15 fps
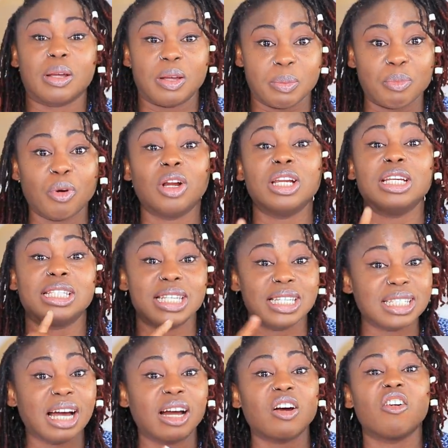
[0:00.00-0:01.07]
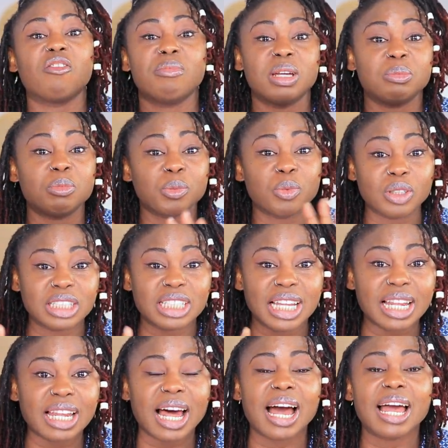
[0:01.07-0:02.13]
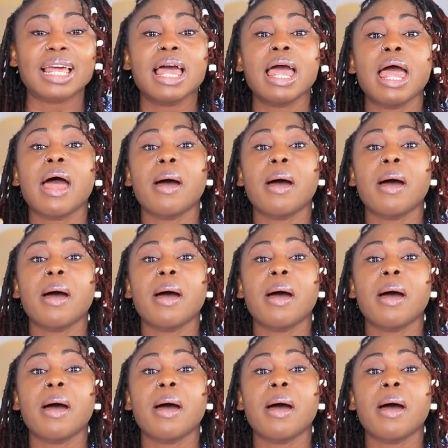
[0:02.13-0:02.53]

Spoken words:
in politics and government, people didn't like.